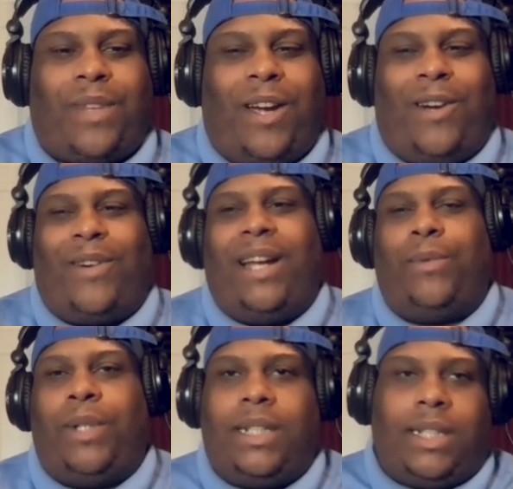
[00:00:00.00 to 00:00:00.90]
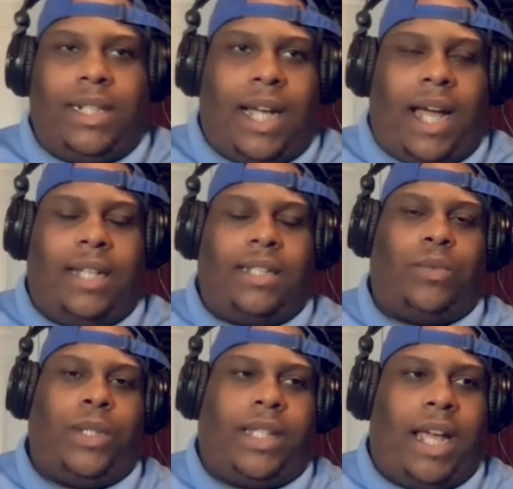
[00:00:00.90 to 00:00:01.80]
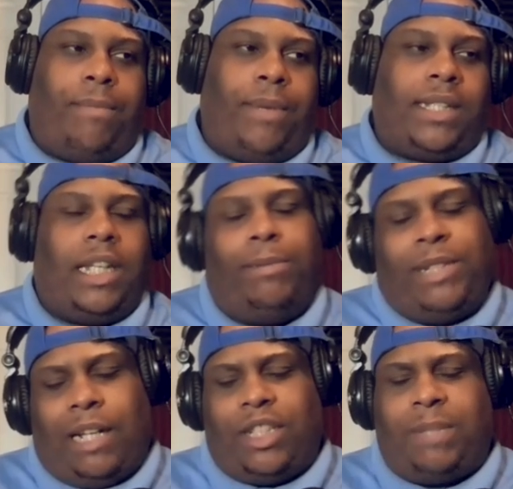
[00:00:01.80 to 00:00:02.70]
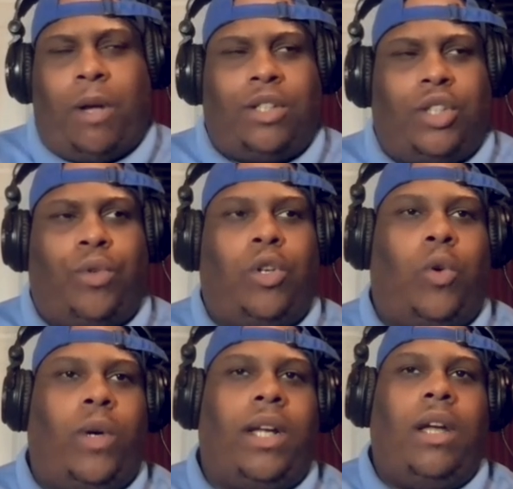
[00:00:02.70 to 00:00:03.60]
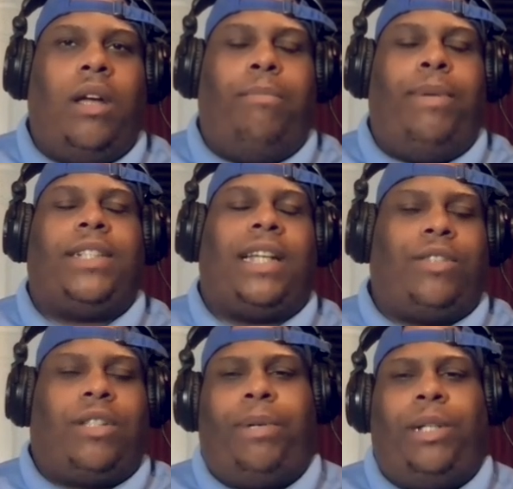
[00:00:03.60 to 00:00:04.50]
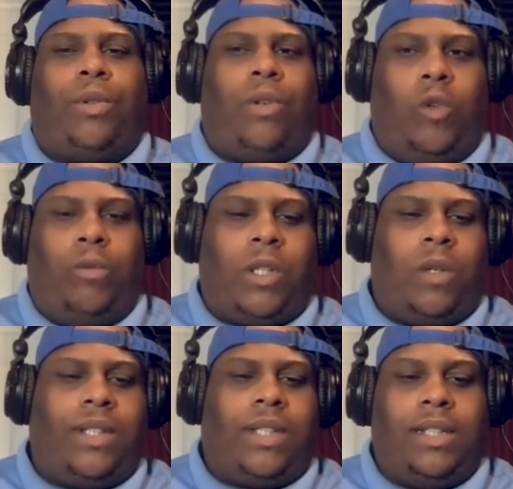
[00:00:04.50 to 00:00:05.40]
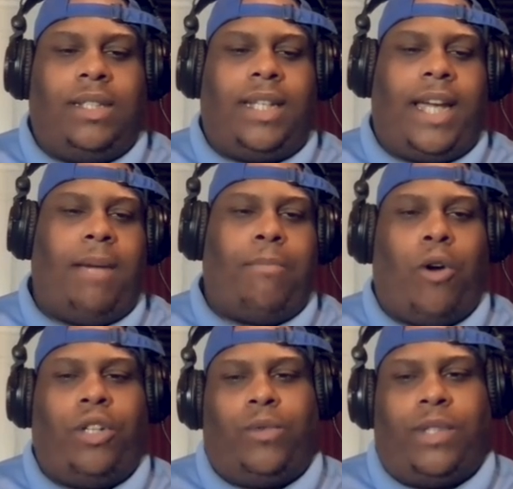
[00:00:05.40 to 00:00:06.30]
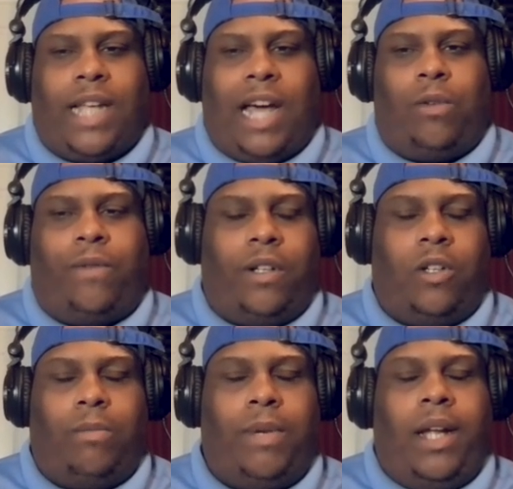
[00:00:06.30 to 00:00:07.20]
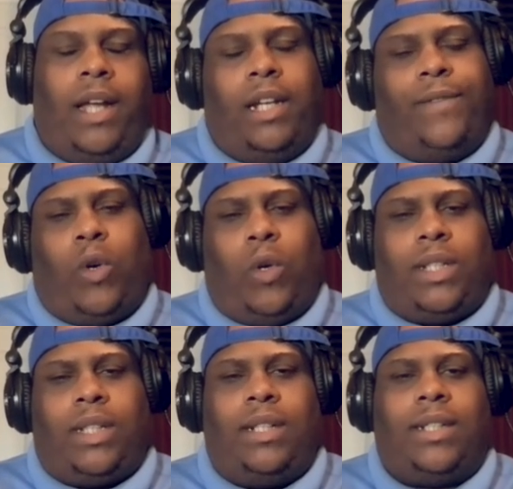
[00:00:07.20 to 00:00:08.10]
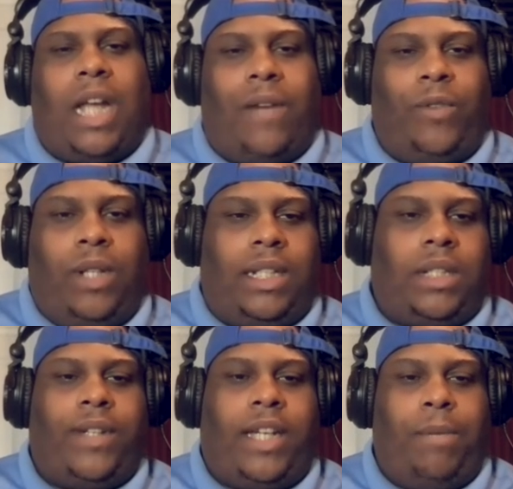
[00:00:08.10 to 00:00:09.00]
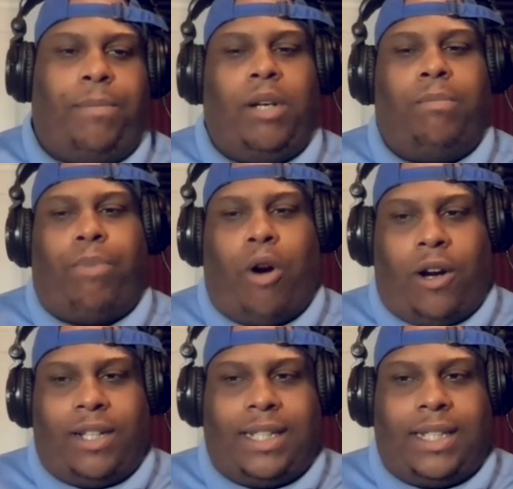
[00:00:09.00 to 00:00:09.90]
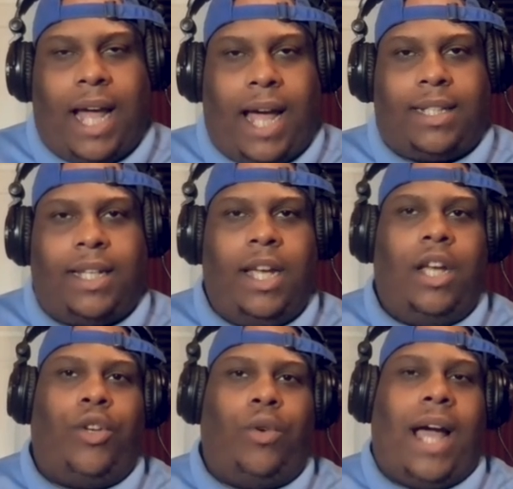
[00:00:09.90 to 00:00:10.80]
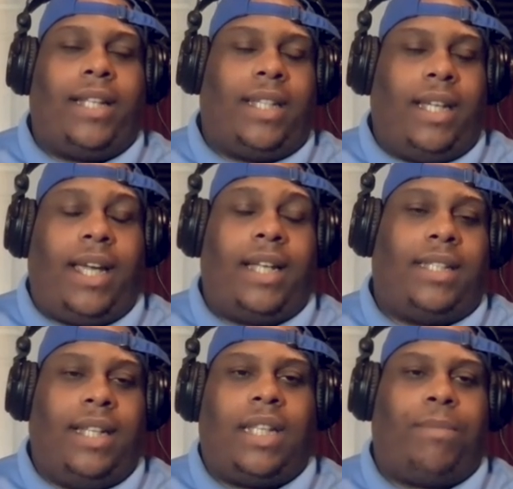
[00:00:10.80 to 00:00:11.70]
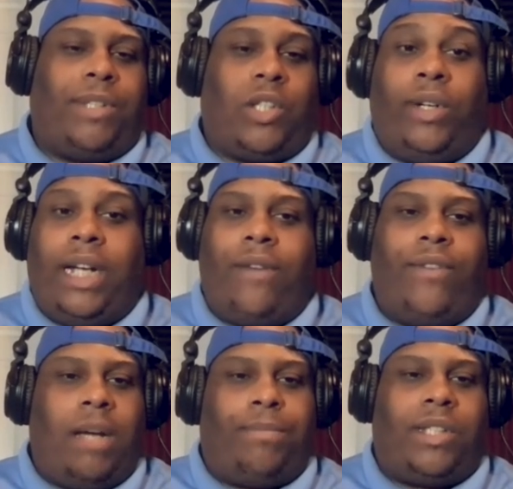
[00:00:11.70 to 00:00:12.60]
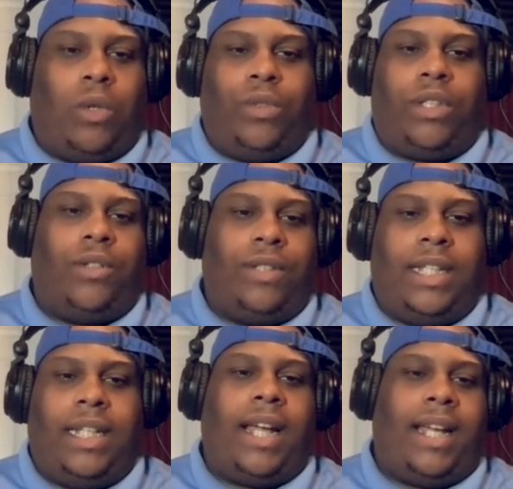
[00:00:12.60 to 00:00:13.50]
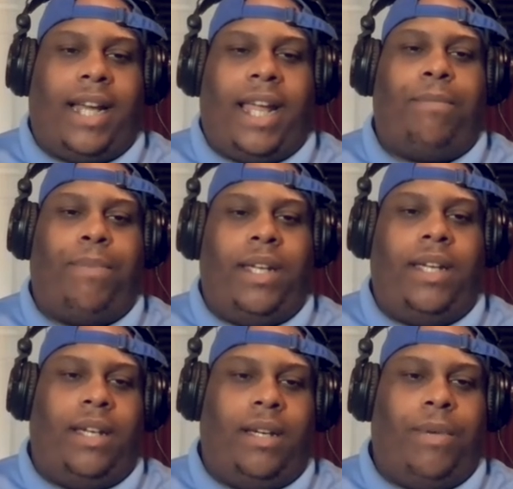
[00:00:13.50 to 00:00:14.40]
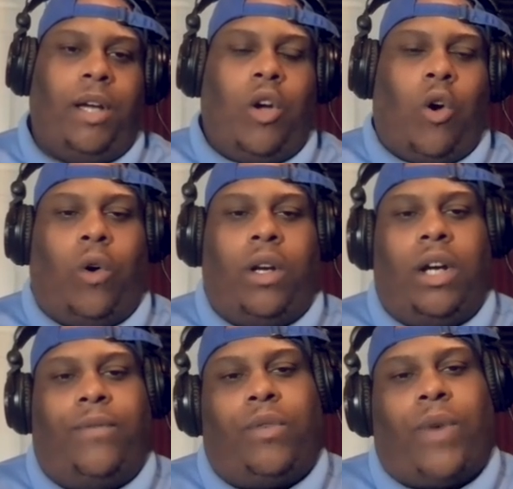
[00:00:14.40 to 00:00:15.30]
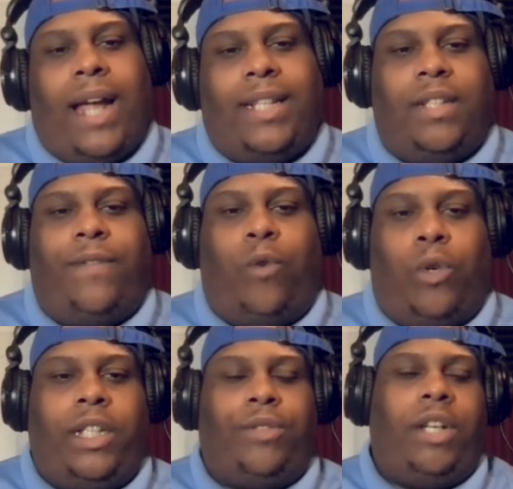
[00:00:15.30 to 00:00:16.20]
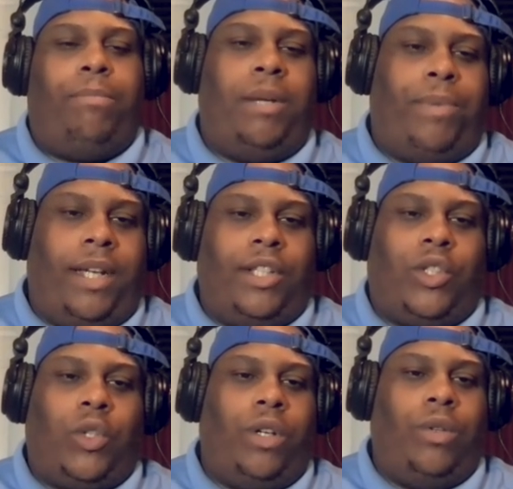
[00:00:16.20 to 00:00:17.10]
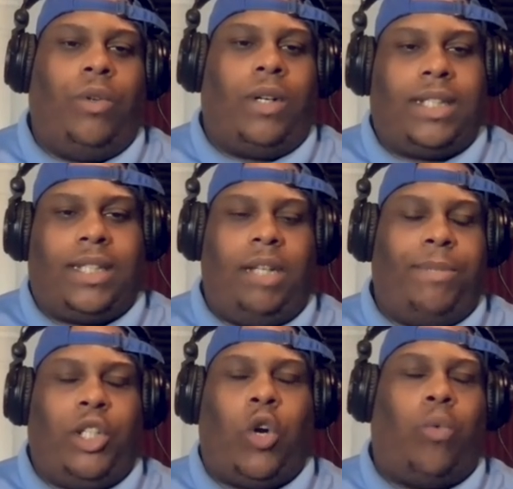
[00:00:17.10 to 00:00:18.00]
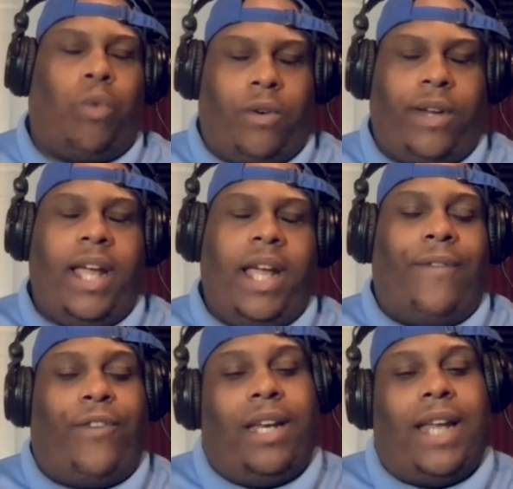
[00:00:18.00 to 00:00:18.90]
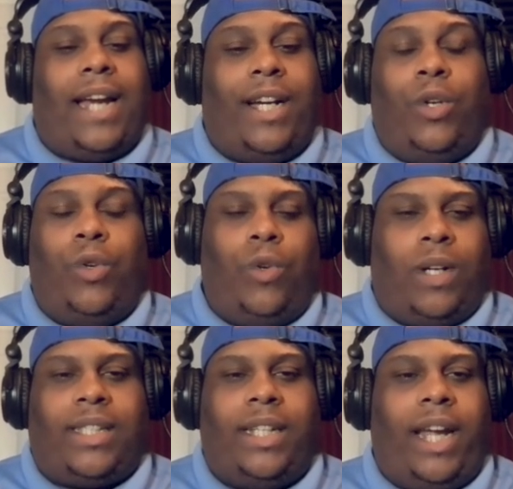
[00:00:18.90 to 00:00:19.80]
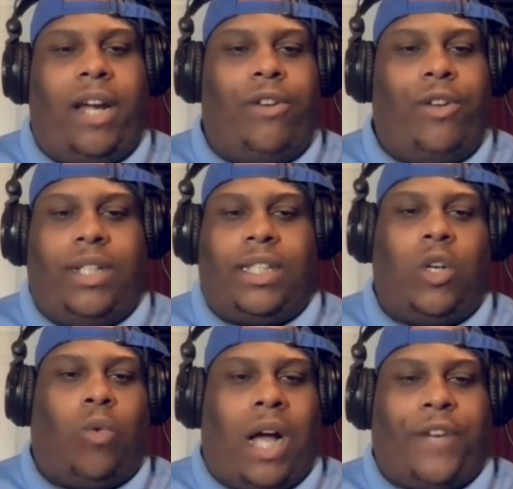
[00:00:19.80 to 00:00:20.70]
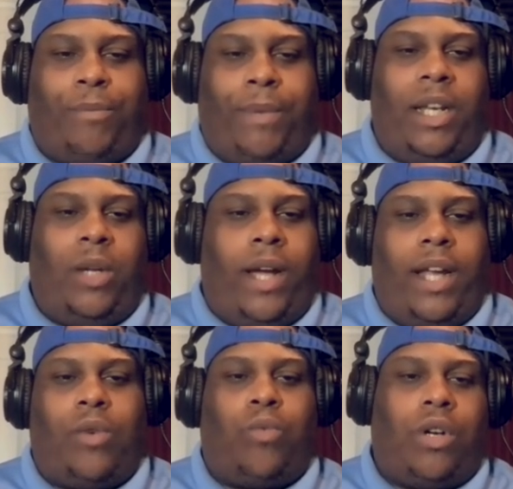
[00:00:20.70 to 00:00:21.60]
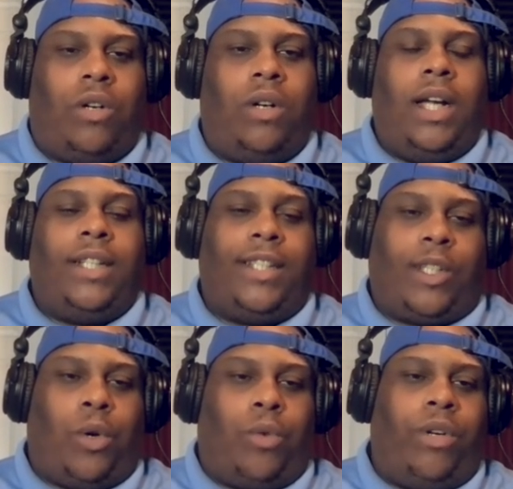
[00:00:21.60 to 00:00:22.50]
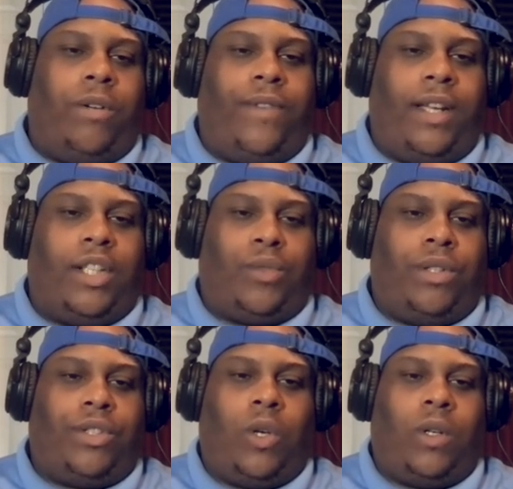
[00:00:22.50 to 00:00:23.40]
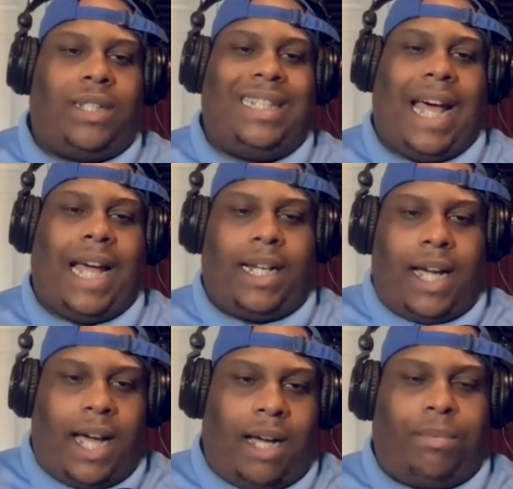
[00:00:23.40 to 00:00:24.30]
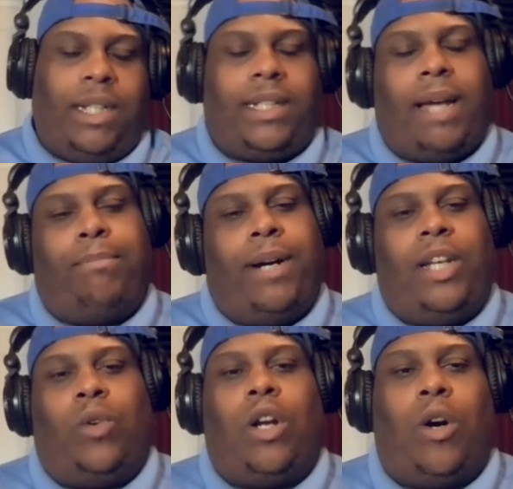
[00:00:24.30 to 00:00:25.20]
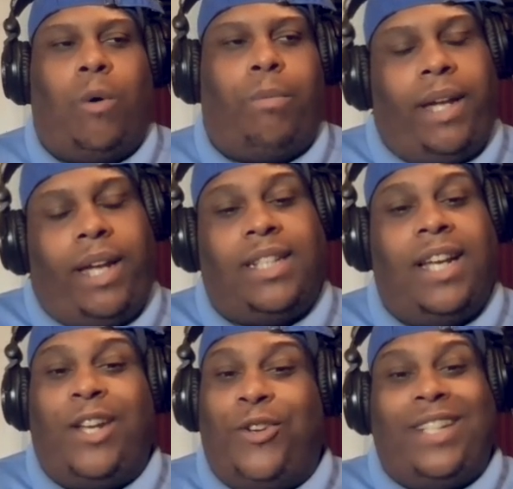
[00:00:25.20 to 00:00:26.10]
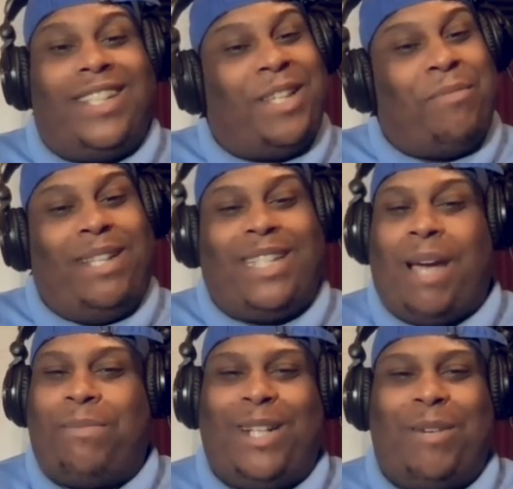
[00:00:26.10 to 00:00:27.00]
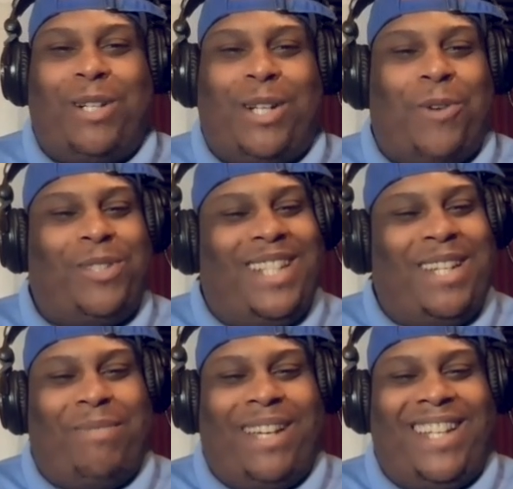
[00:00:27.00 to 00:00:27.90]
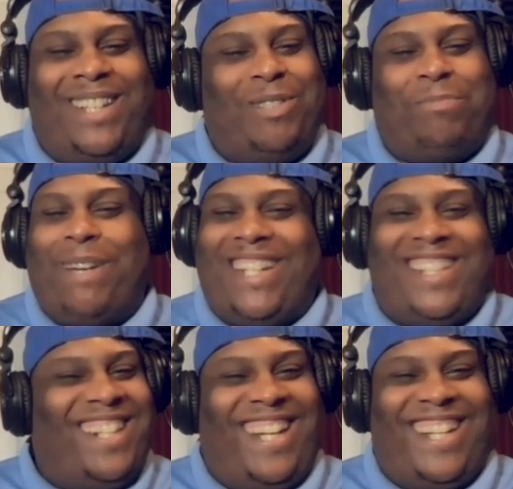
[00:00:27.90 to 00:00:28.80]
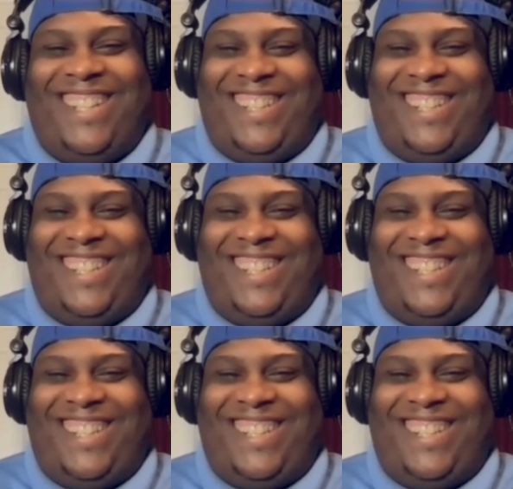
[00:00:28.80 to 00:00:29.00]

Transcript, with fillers: All right. Well, listen, guys, with that being said, let me shout out the sponsors real quick. Big shout out to Petro Home Services, Kmart, the Rosado Firm, and of course, uh, Soundview Liquors for keeping the bar stocked. You guys can catch this episode and every episode Thursday night at 8 p.m. on uh, Verizon 43 BPN2 in New York City. But don't worry, if you're not in the New York City area, you can still watch from anywhere in the world. Just go to realfansrealtalk.com, click that button on the homepage. You get to see me chopping it up with Coach D, man. What's better than that?